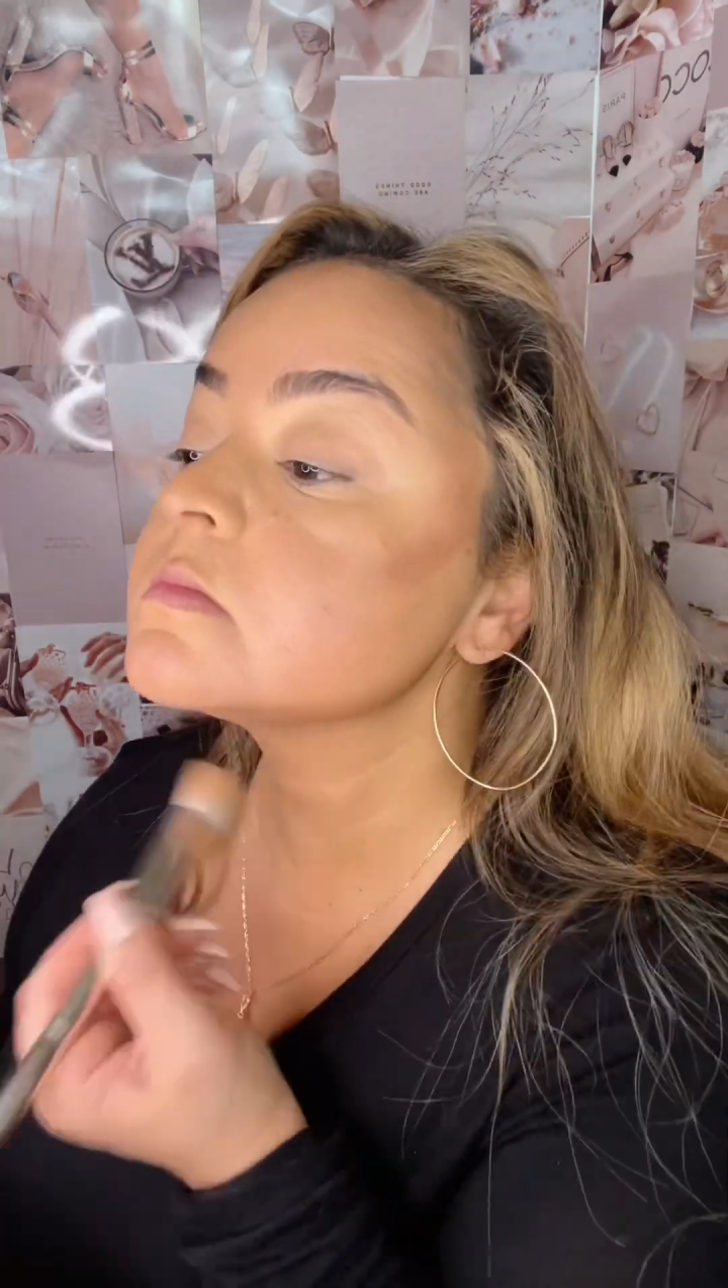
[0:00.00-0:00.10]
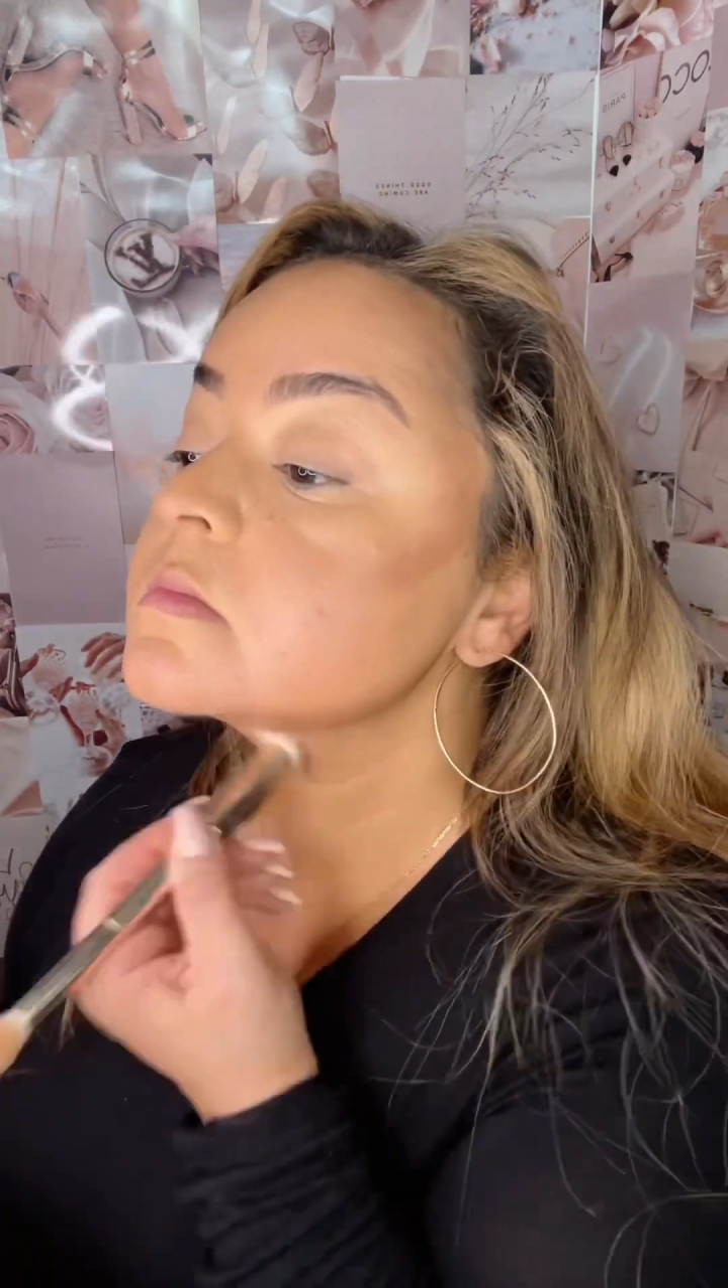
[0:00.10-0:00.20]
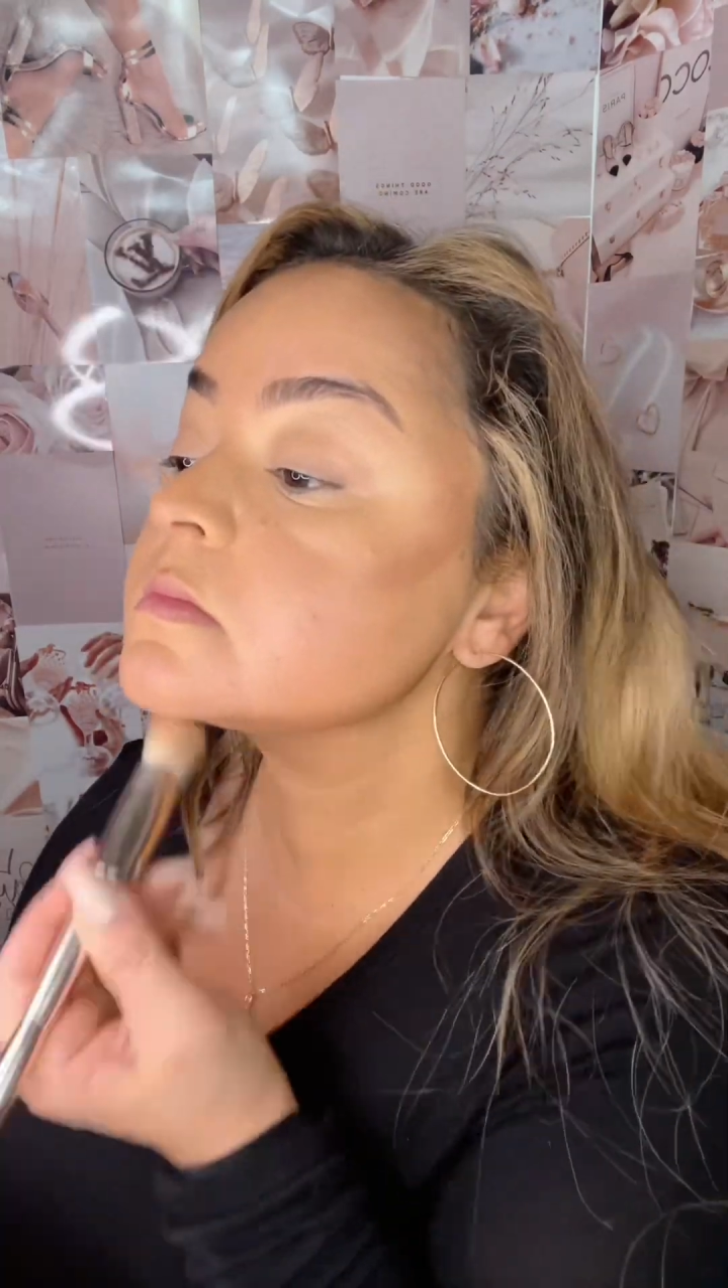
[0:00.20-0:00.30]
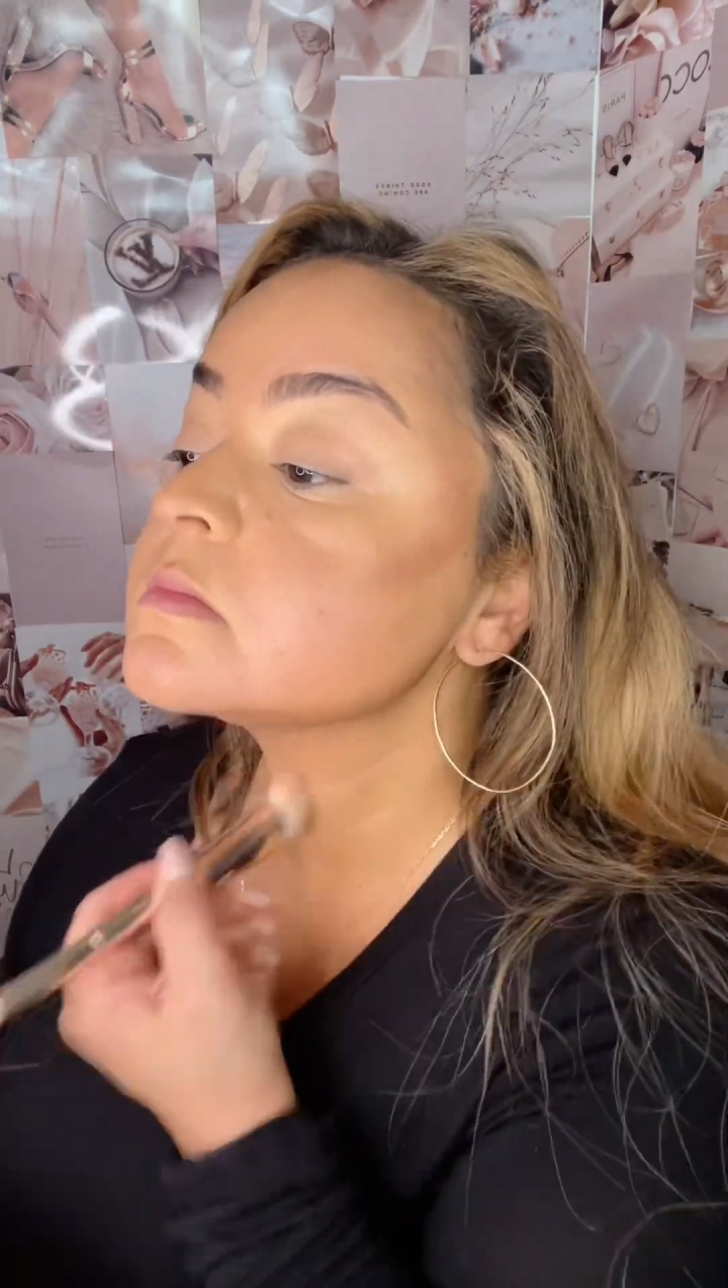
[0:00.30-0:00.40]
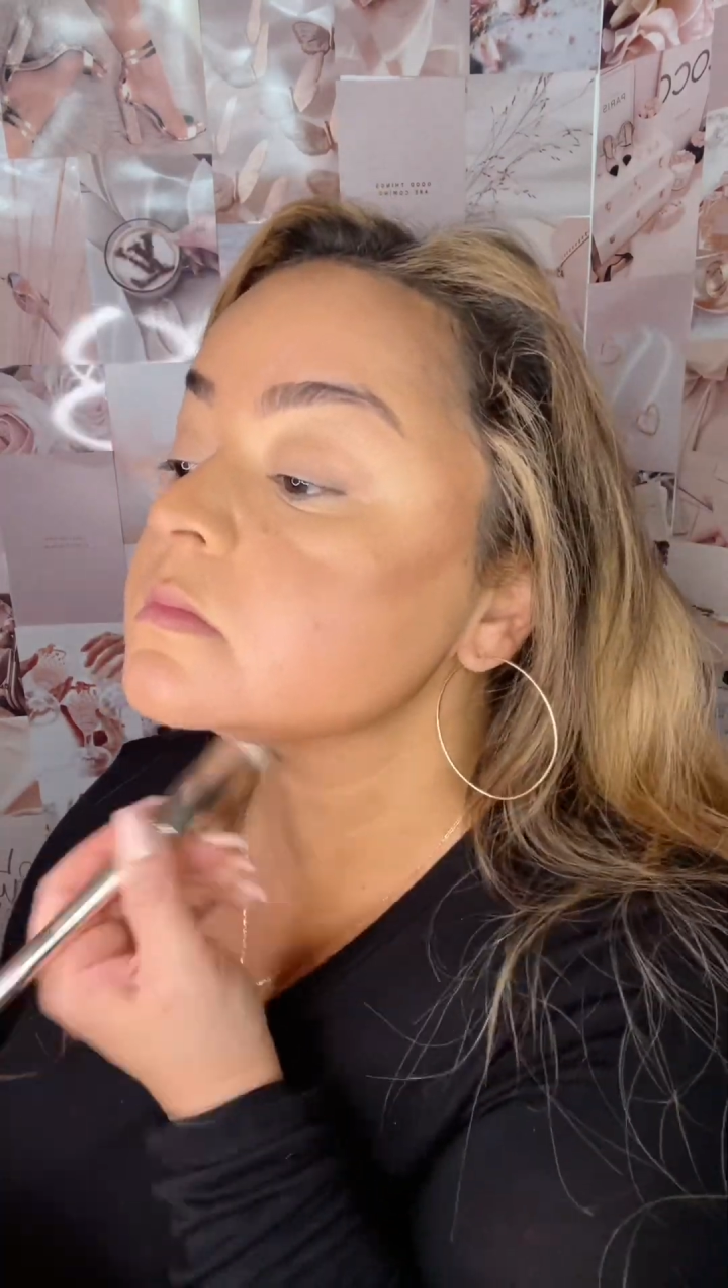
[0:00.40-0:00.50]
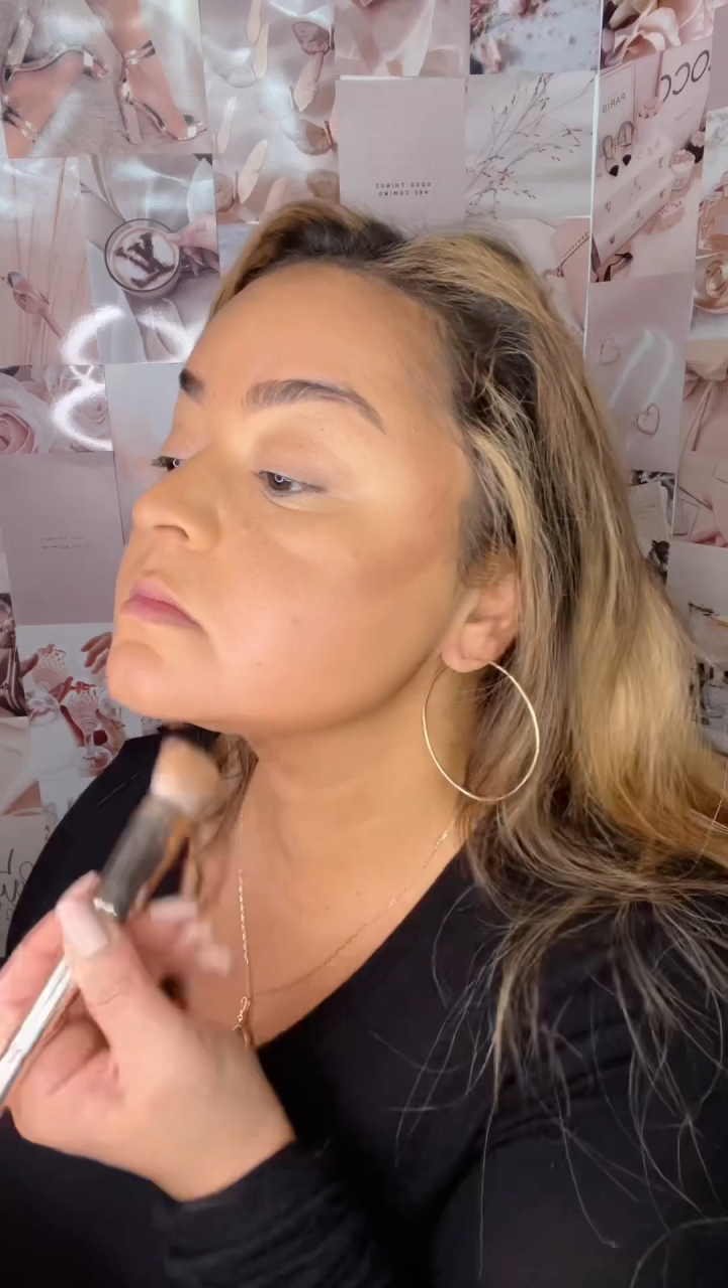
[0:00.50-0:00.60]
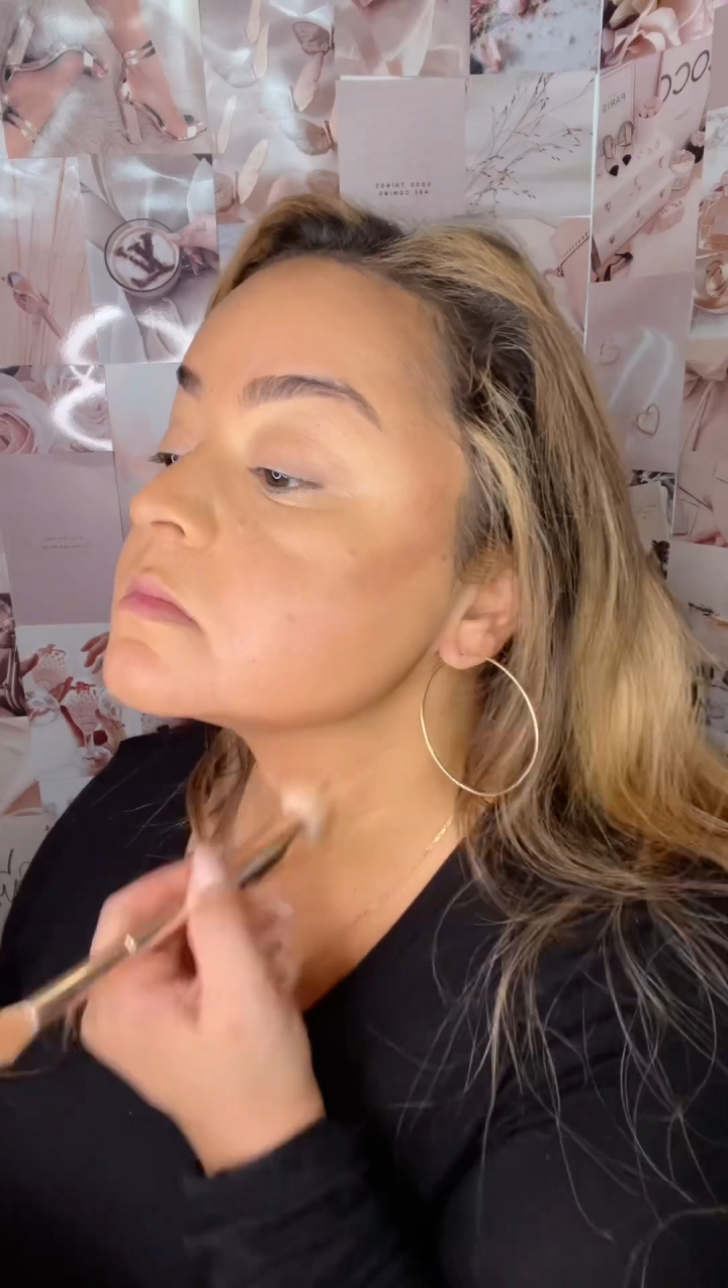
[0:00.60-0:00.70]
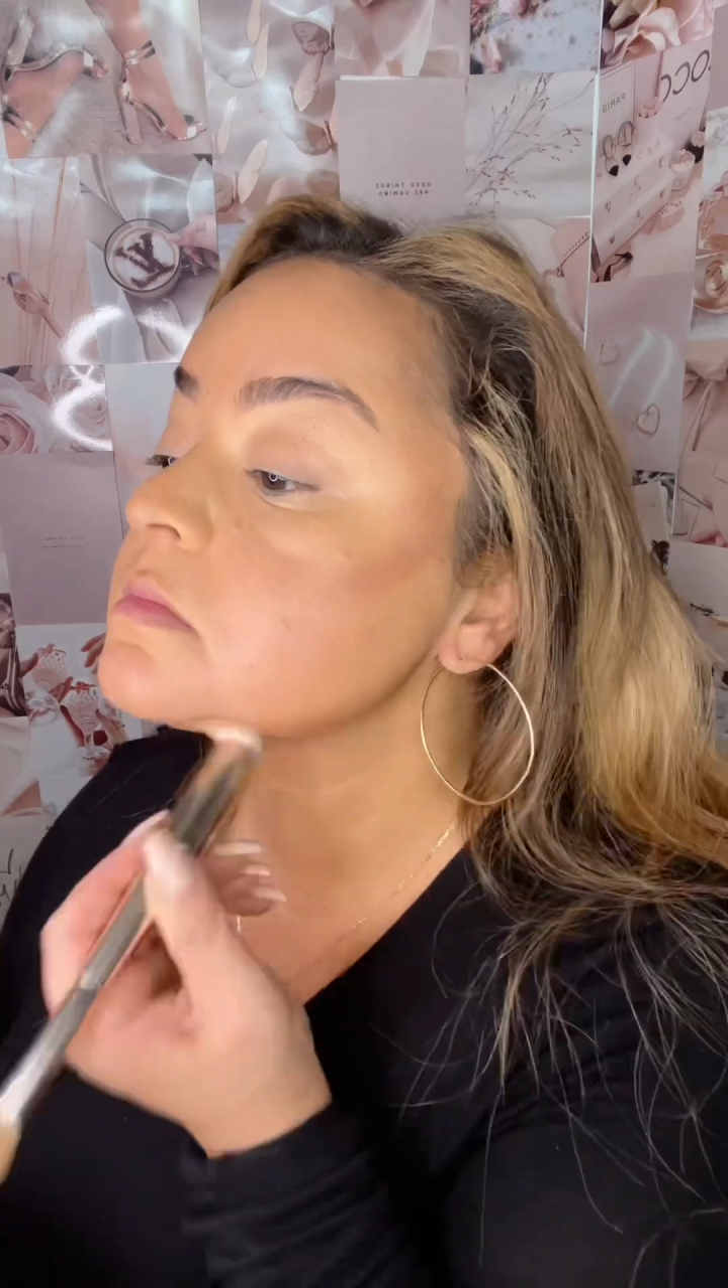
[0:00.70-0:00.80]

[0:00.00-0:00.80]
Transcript: I am